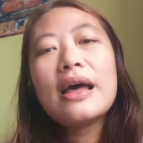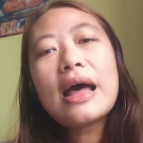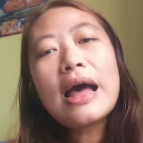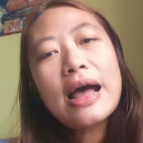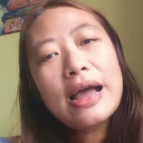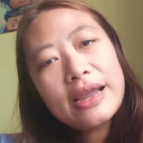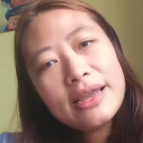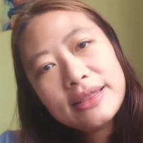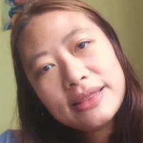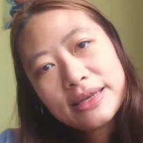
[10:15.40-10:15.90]

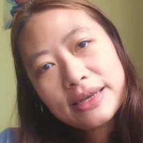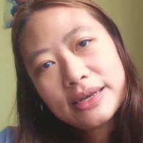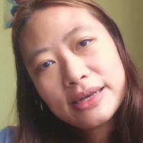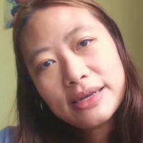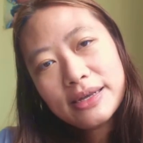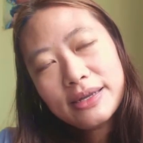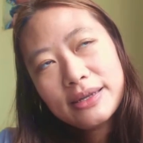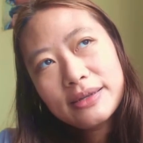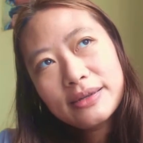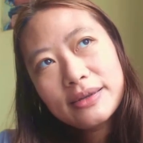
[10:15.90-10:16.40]
either
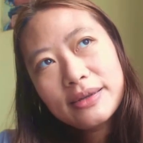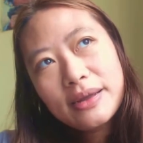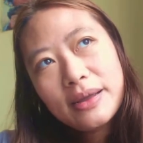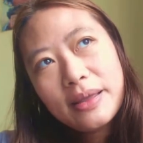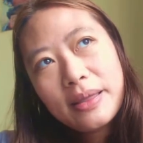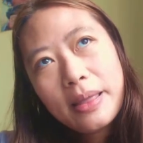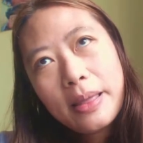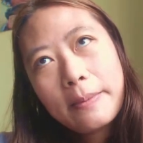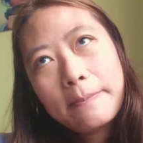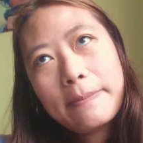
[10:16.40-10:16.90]

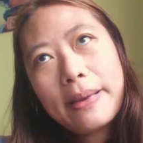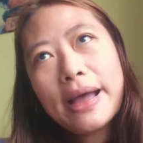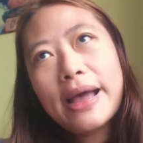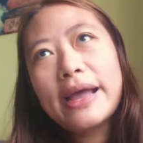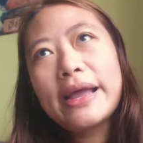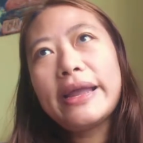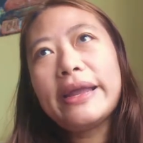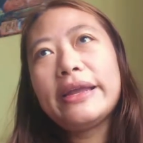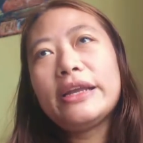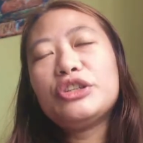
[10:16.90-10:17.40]

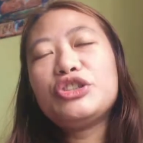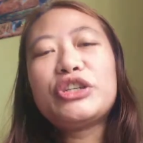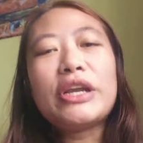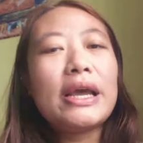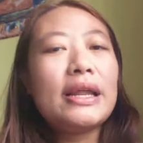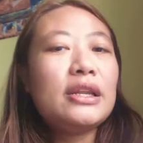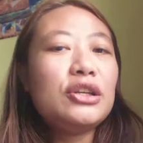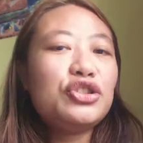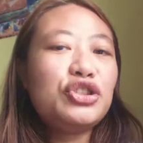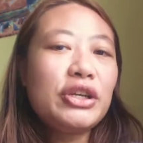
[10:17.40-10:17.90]
by
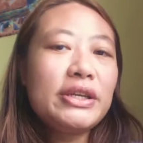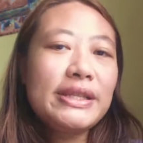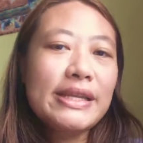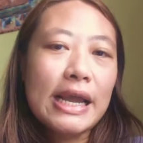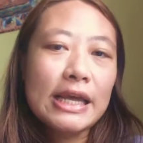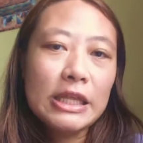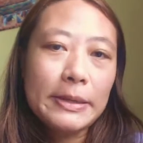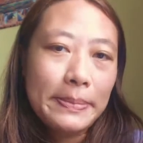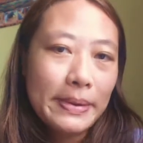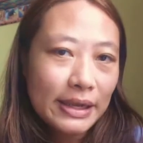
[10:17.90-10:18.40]
challenging the
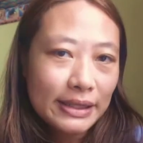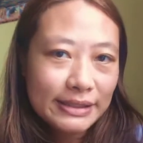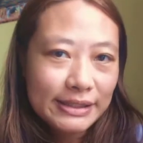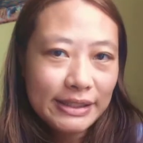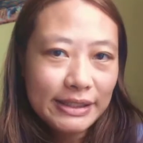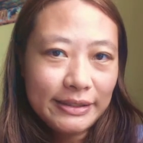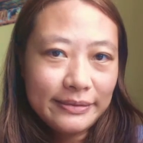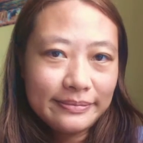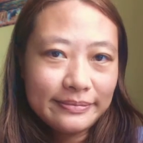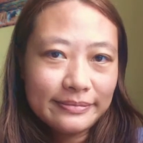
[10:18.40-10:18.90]
other party